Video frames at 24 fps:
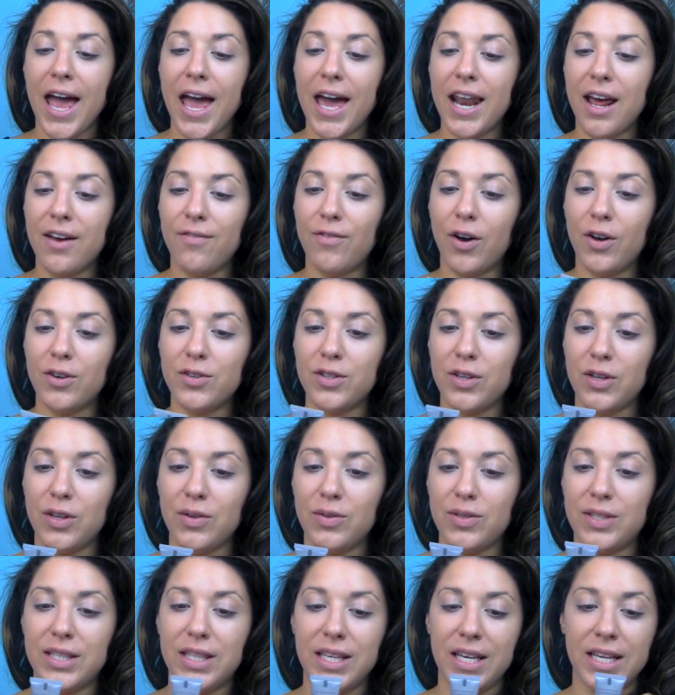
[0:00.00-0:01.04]
And I've also
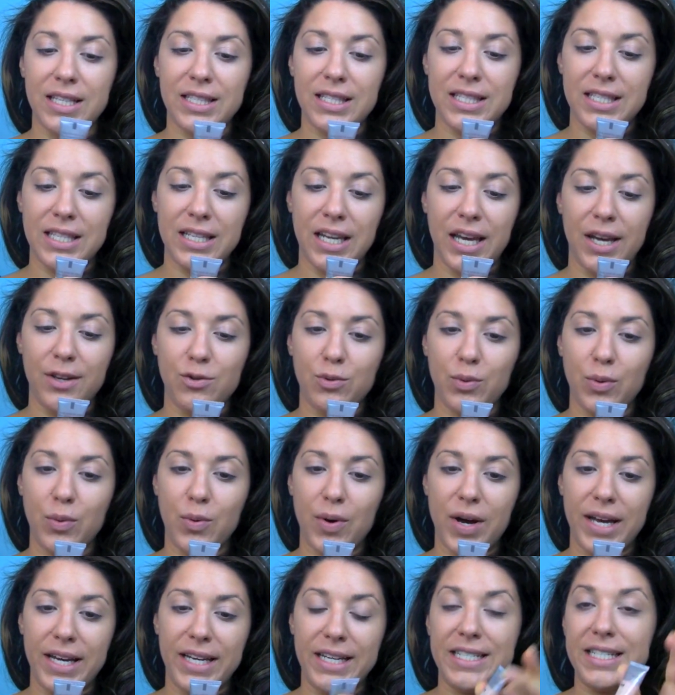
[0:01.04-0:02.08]
used the Instant Age
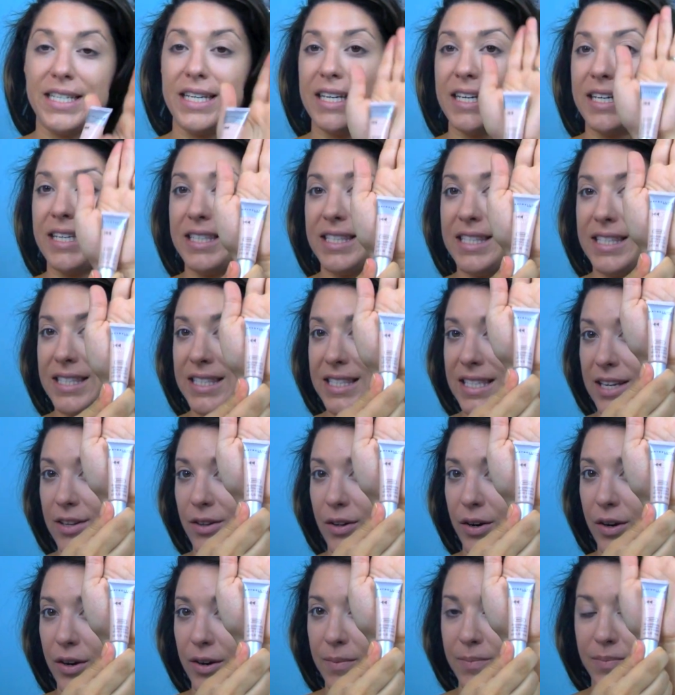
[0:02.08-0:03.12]
Rewind
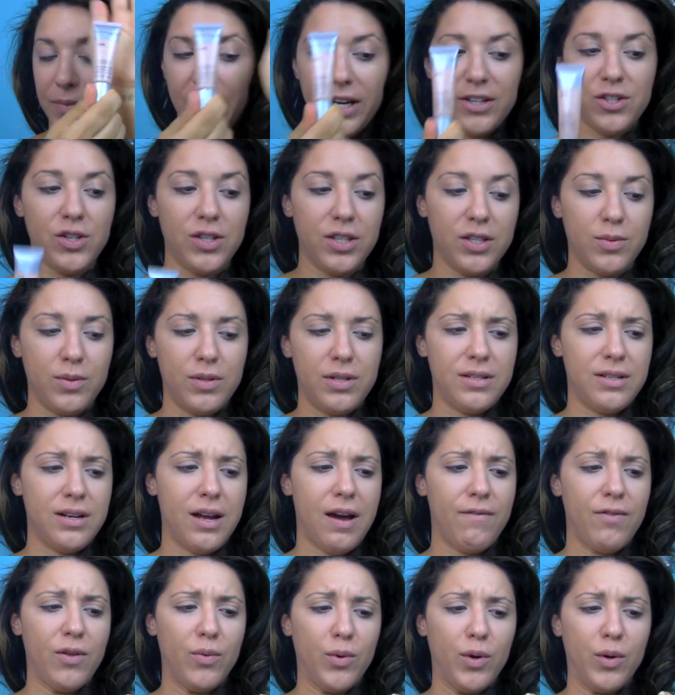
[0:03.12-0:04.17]
Concealer. Actually, this one doesn't
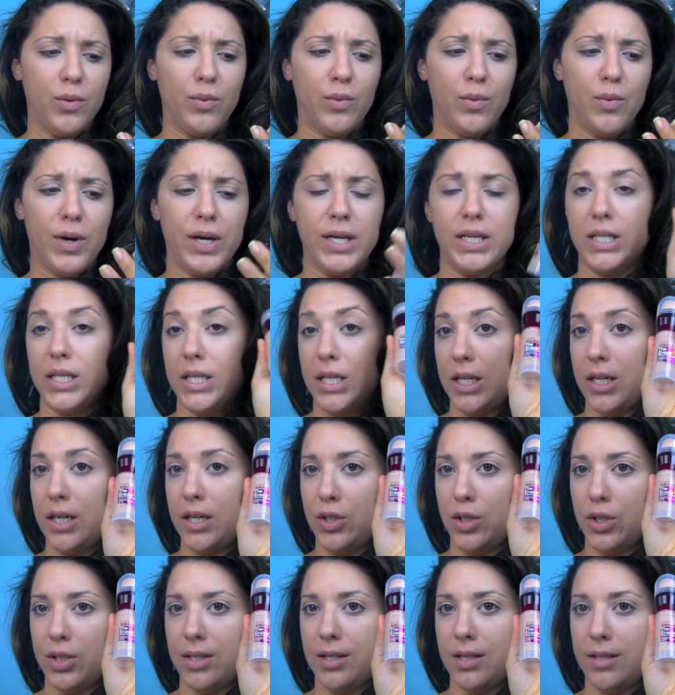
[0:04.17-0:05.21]
have the word rewind in it.
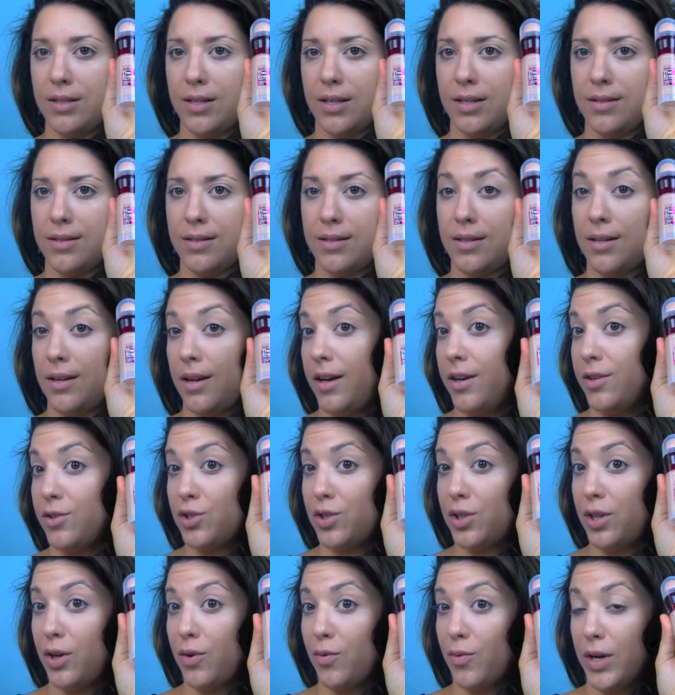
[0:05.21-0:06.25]
It just says Instant
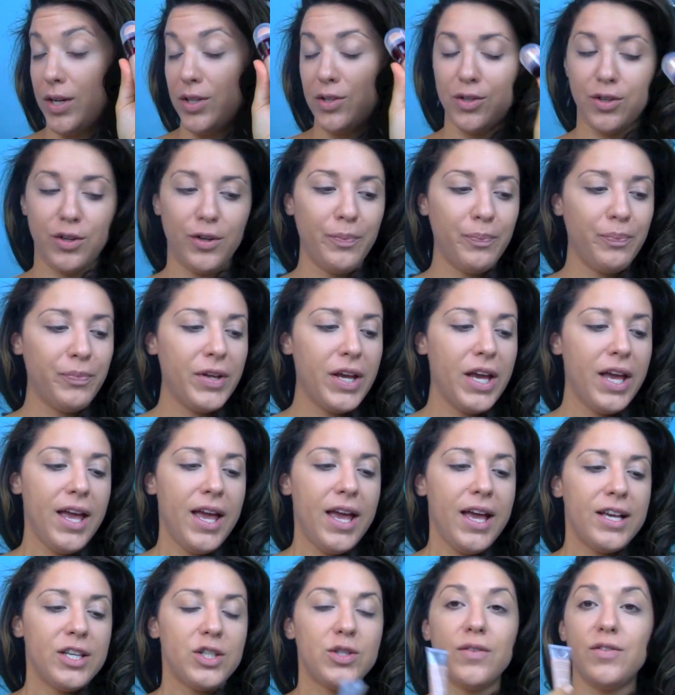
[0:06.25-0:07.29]
Age, the Eraser.
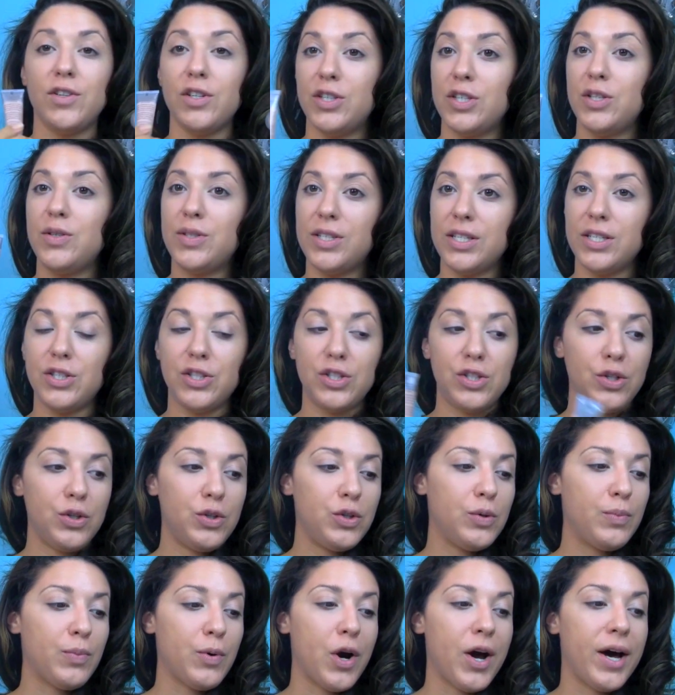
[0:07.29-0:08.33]
So I've just used these two
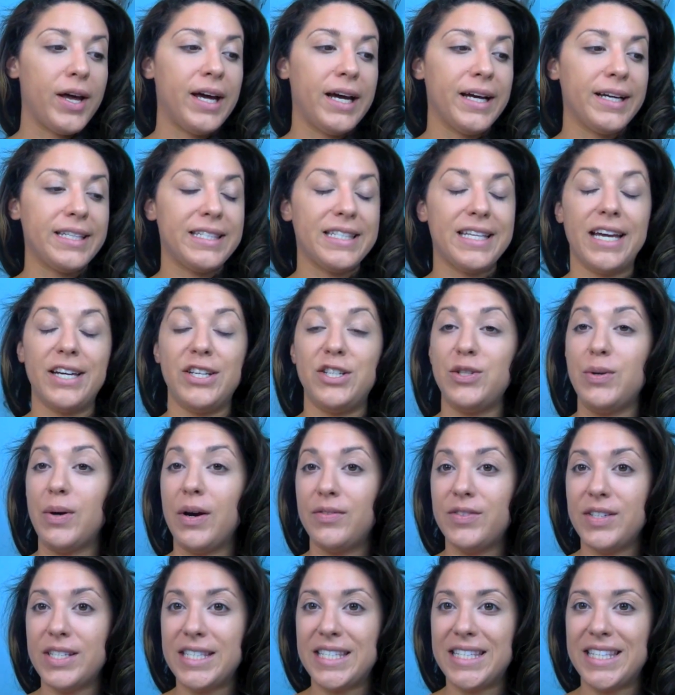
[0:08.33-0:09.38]
new products. I do
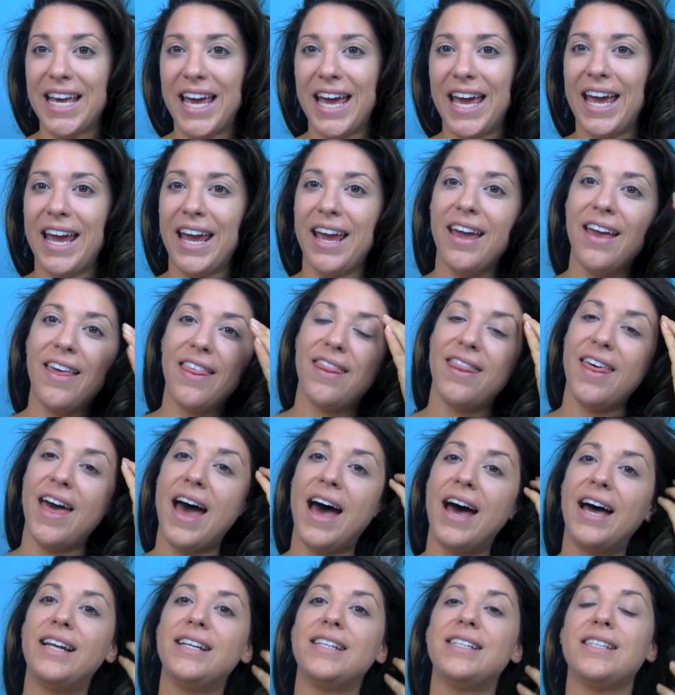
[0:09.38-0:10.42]
have to say
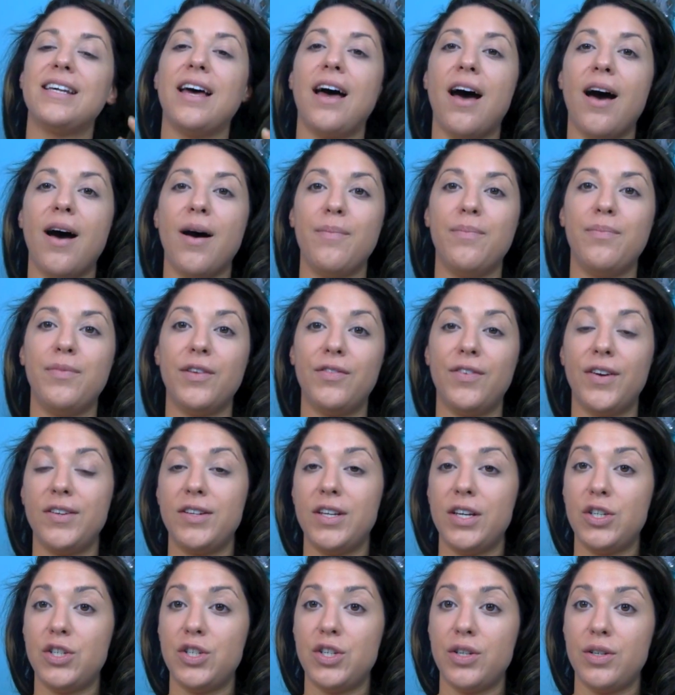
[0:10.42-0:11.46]
that the
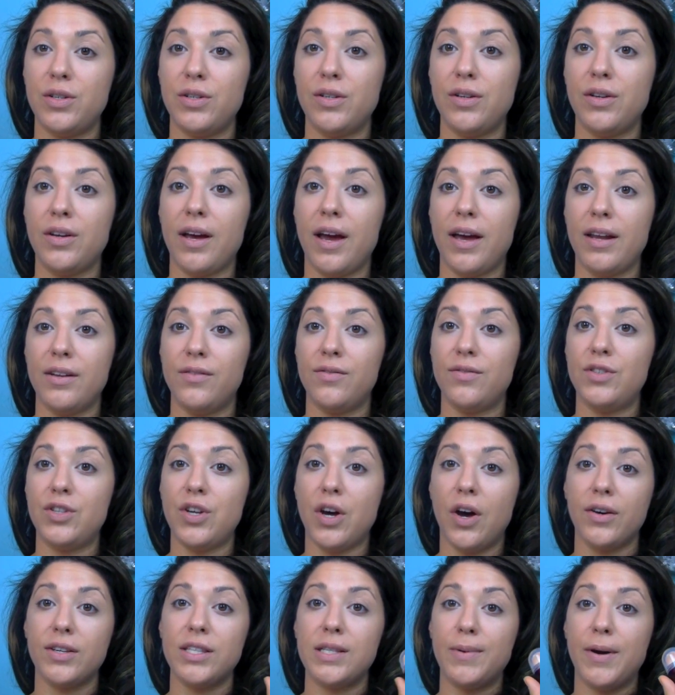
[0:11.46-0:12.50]
foundation kind of
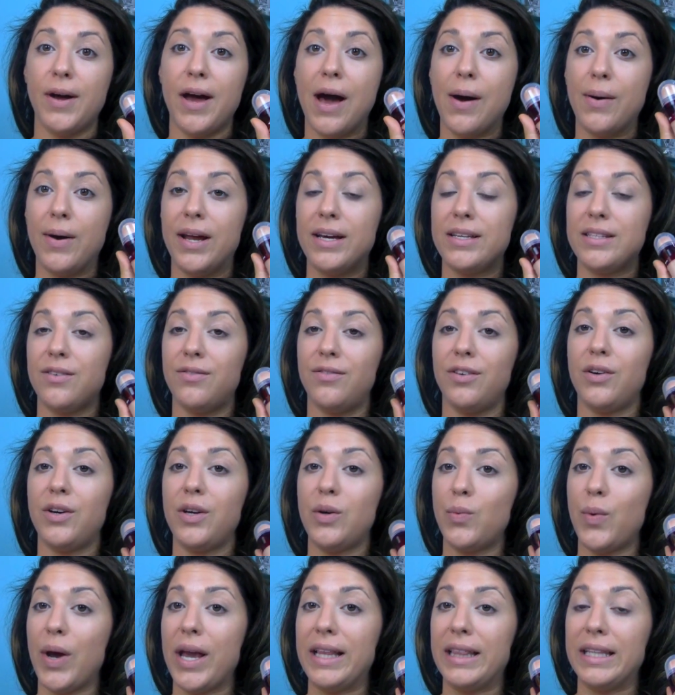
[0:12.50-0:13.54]
talks about how it has a
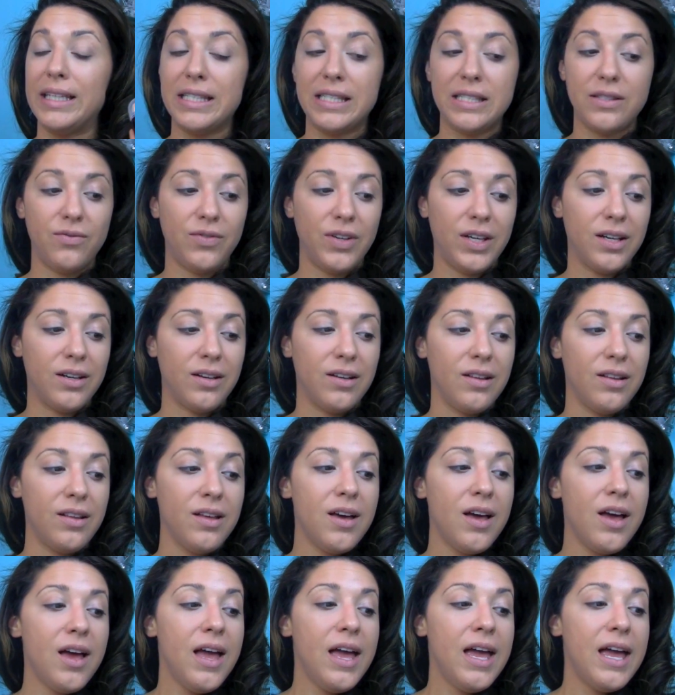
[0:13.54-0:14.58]
very weightless
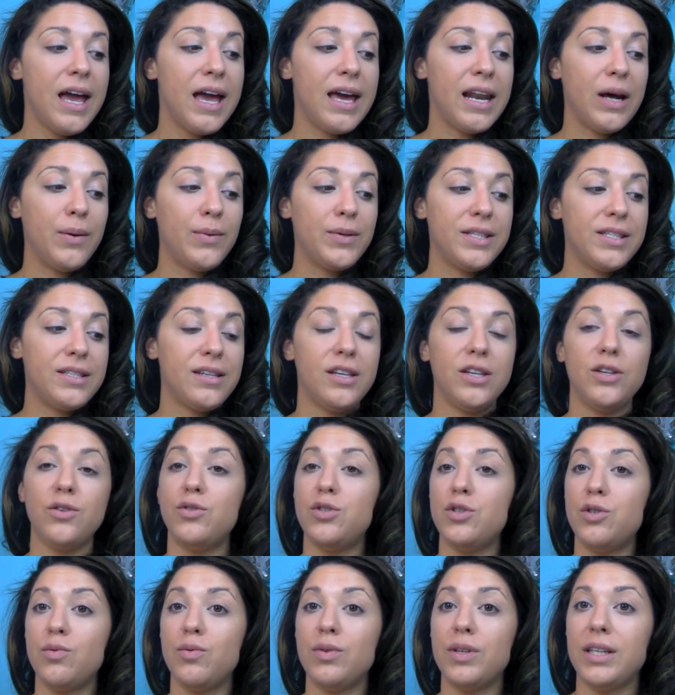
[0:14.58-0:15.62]
feel. And I would say you
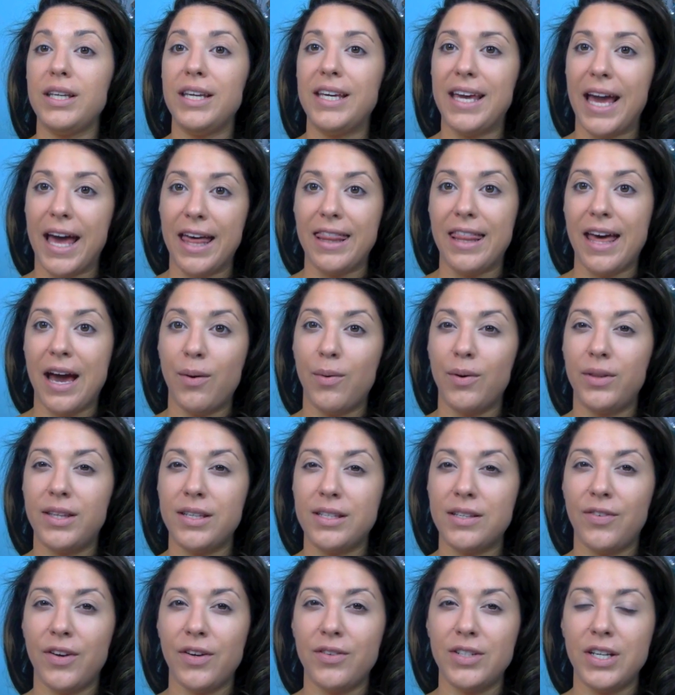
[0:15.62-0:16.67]
do really get that with
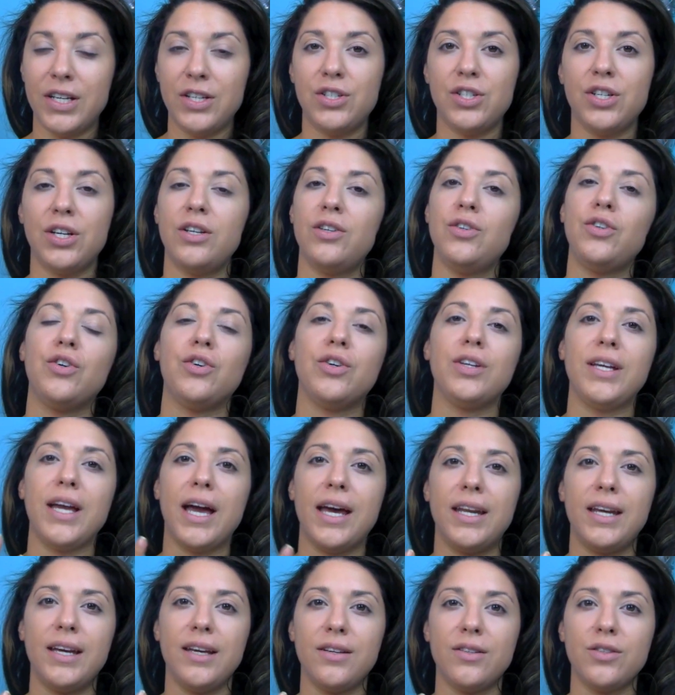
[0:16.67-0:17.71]
this foundation. You're
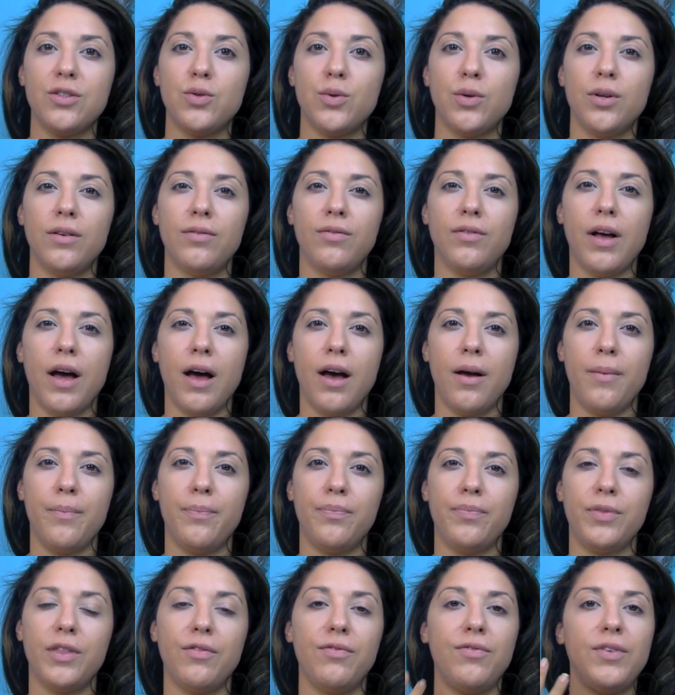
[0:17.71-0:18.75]
getting sort of
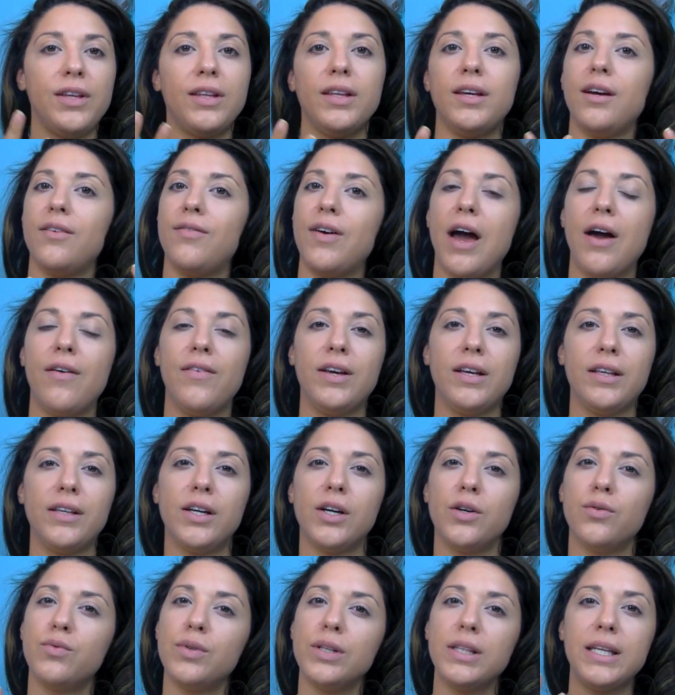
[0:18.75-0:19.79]
the feeling of having
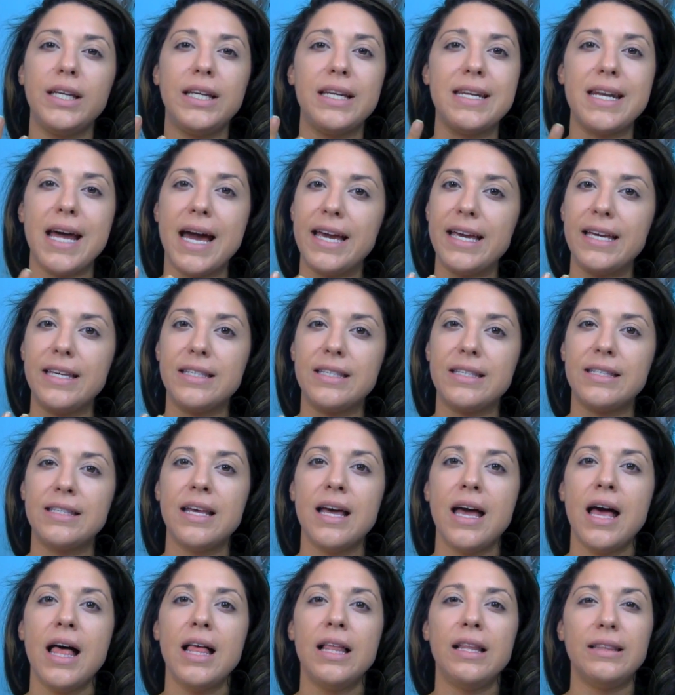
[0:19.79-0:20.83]
like a really nice
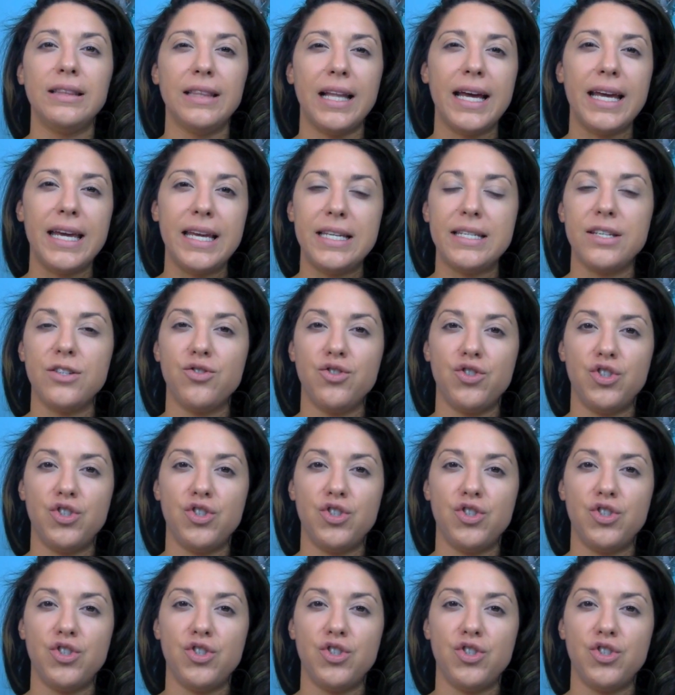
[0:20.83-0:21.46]
light